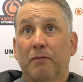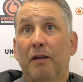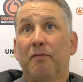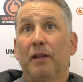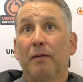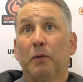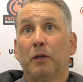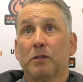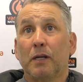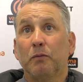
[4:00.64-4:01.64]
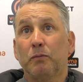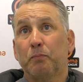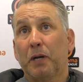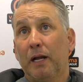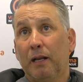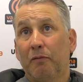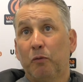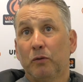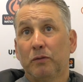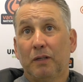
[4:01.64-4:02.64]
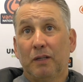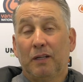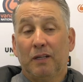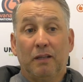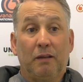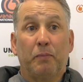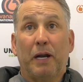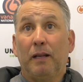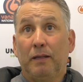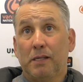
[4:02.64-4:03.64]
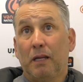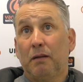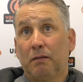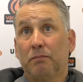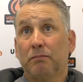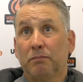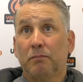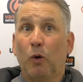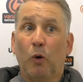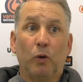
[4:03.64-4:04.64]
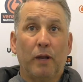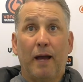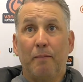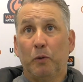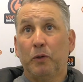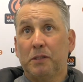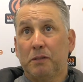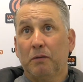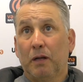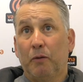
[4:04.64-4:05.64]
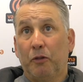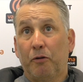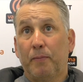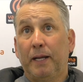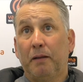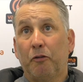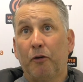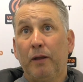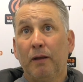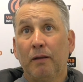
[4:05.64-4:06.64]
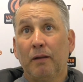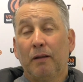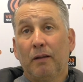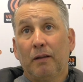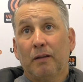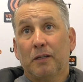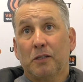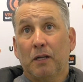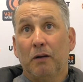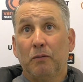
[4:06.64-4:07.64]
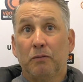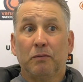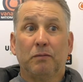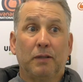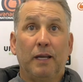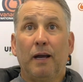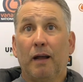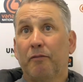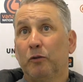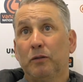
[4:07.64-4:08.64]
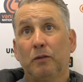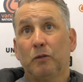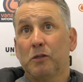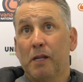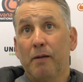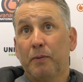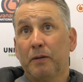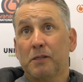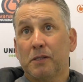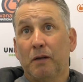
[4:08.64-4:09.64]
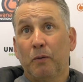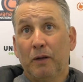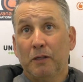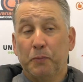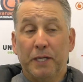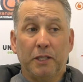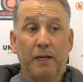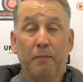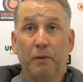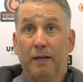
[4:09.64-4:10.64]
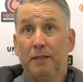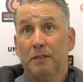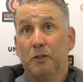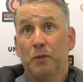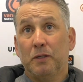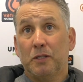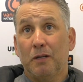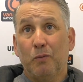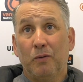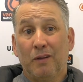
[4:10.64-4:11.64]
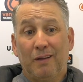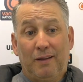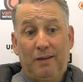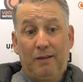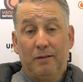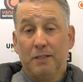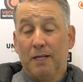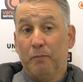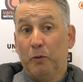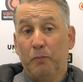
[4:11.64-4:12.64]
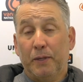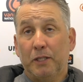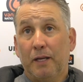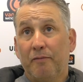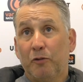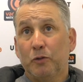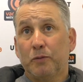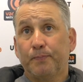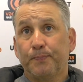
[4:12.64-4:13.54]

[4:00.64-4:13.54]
game for them because now Brackley have won. Yeah. I think Brackley take all 9 points out of the remaining 3, so they can't afford another slip. So it's a pressure game on Gateshead as well. So. I said, but a pressure game for us.